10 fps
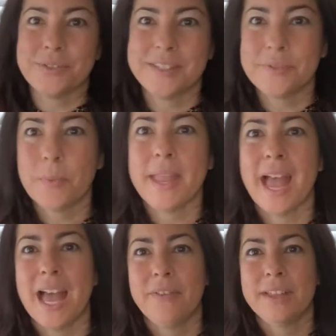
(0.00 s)
so this is what we
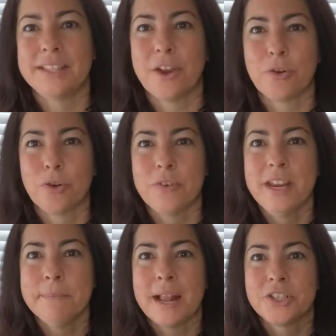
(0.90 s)
have. It's our
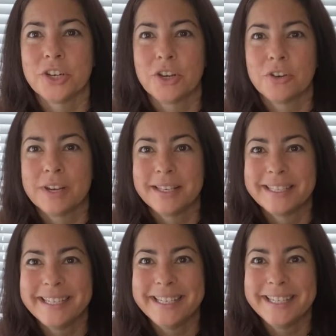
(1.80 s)
green matcha green
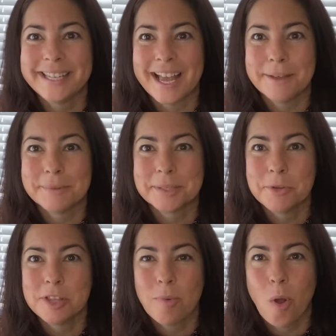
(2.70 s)
tea
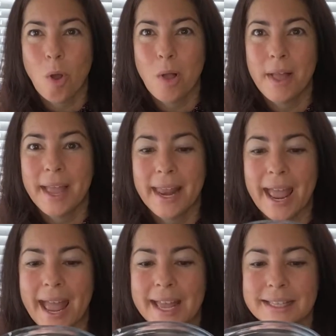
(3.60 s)
smoothie bowl. It
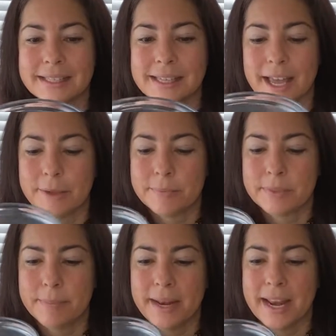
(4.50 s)
has
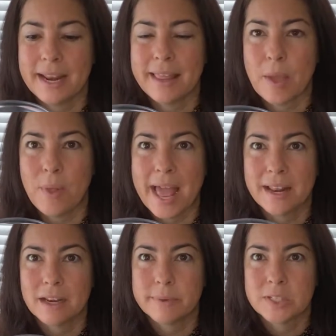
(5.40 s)
the banana that will add a
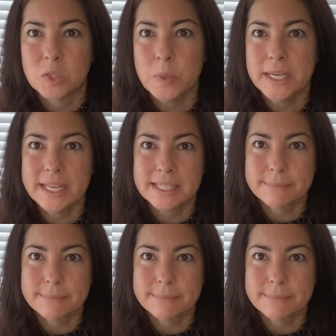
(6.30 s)
little bit of sweetness, the